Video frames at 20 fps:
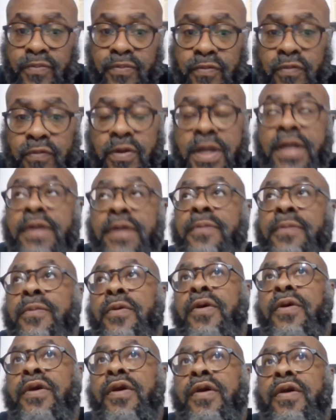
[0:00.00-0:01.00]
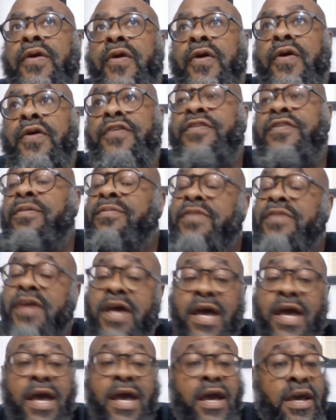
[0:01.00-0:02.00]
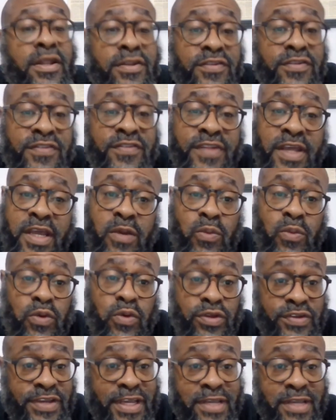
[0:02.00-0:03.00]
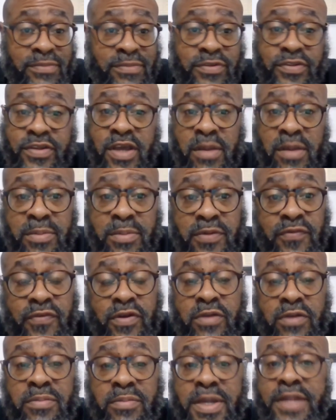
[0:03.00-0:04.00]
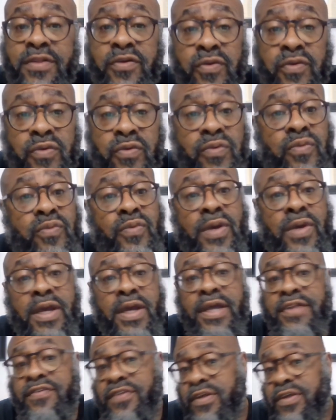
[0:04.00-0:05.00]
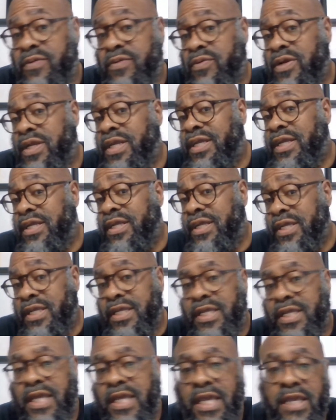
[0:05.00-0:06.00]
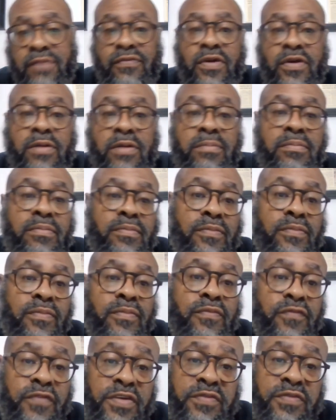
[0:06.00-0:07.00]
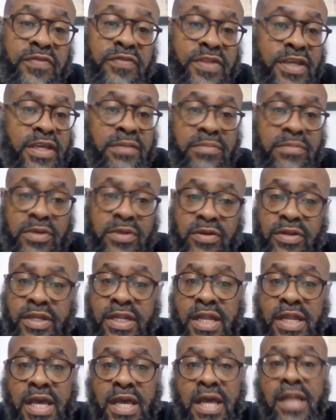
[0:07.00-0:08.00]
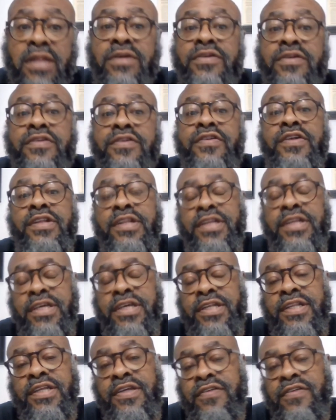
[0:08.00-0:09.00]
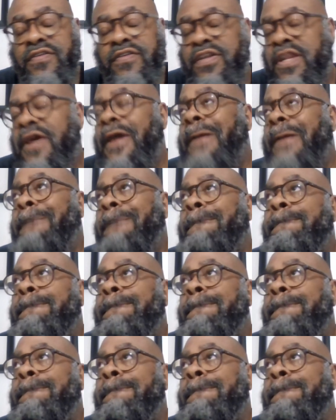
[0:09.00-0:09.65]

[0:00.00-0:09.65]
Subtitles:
right? Sometimes I understand where James is coming from. I do. I see where he gave up $15 million and did this and that.